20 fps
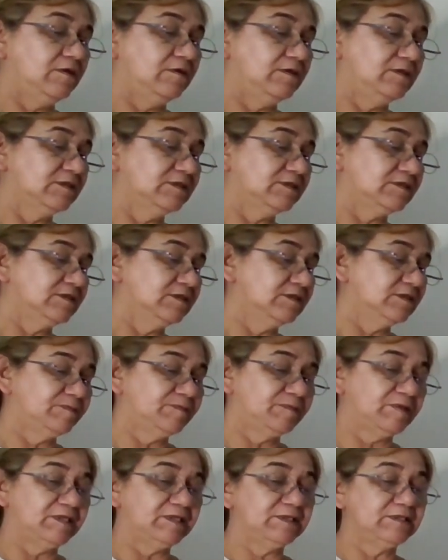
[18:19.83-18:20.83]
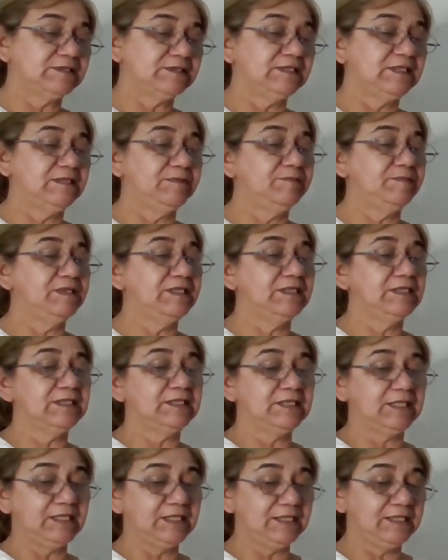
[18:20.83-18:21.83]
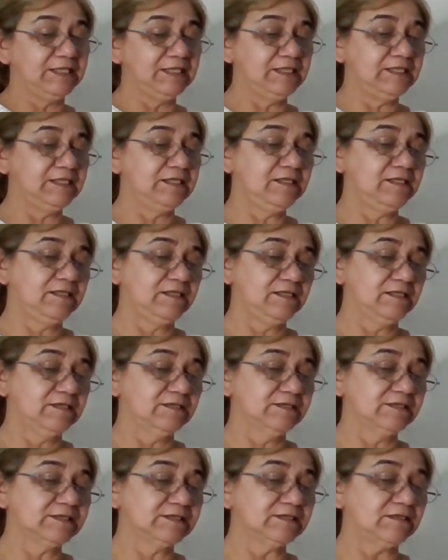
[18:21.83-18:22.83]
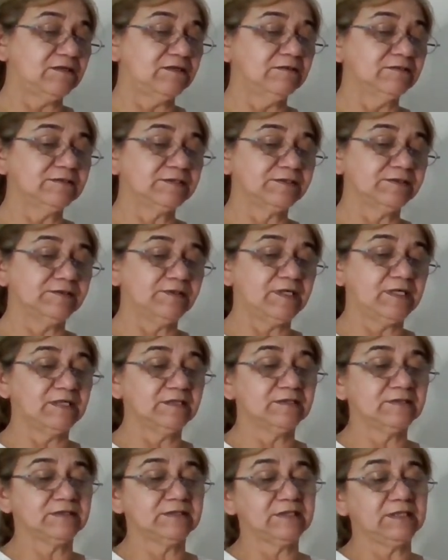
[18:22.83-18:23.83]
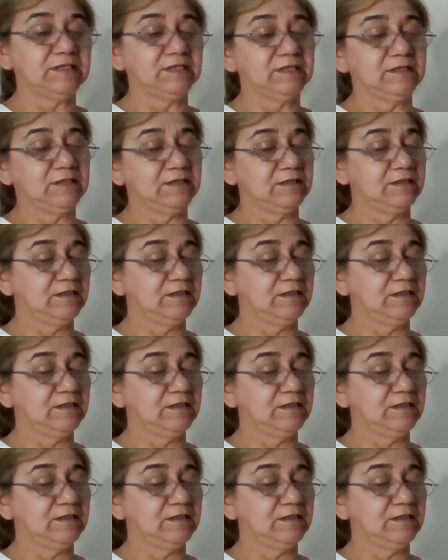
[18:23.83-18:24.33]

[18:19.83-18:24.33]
This is by CPK. This also has the